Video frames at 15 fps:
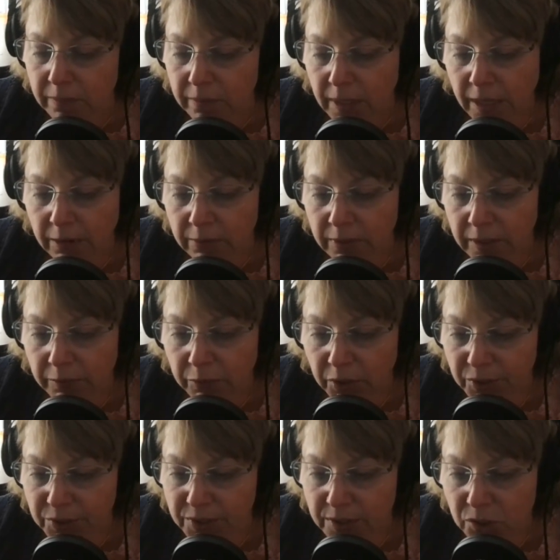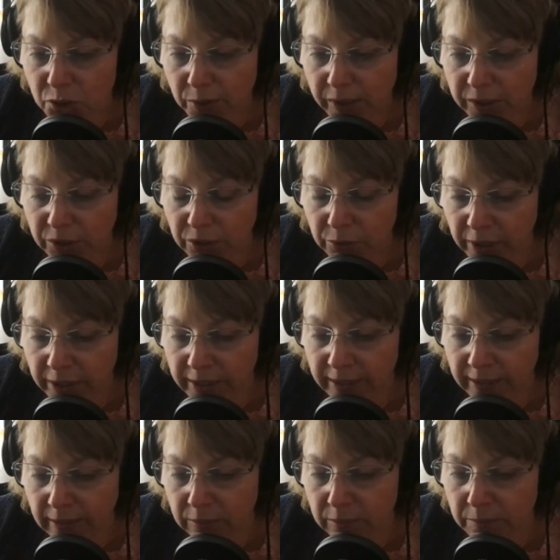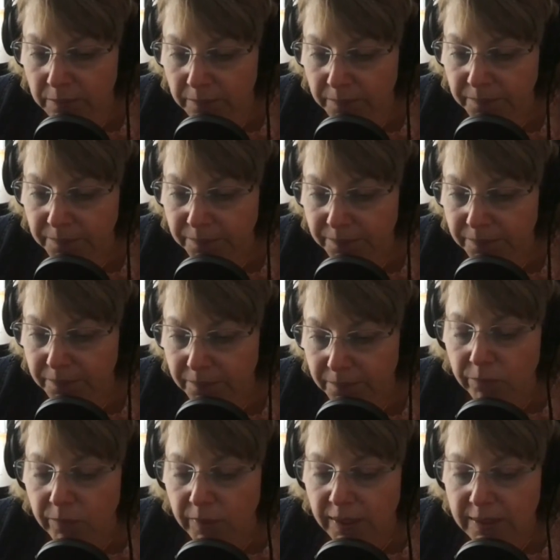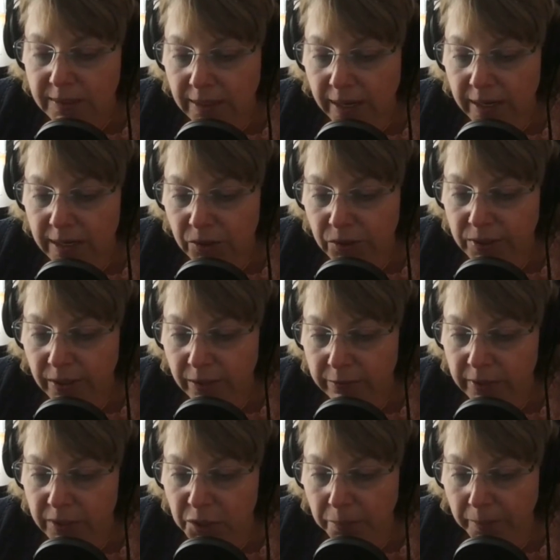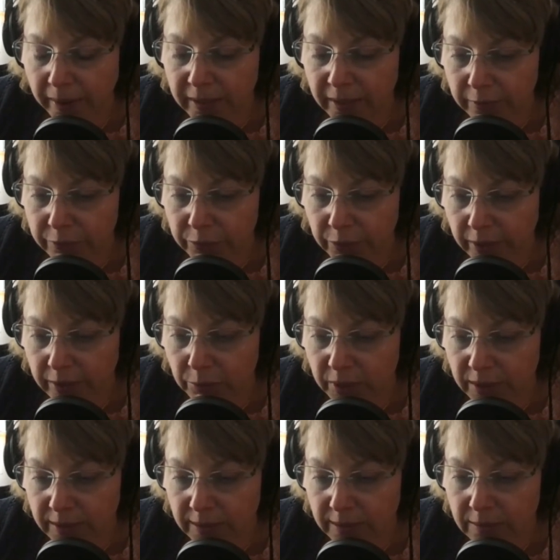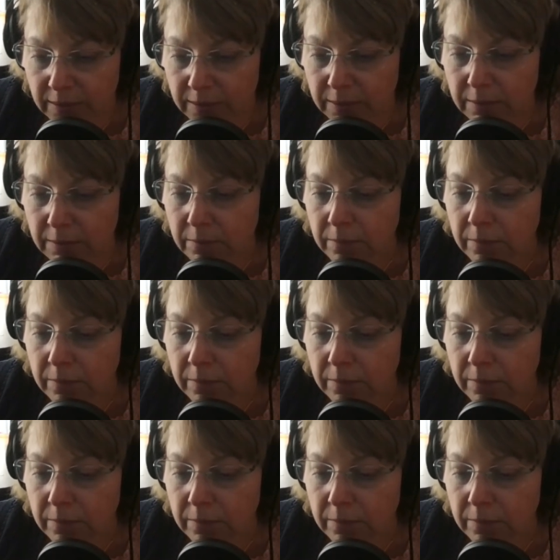Think of a difficult situation right now and say to yourself in your mind after I read this,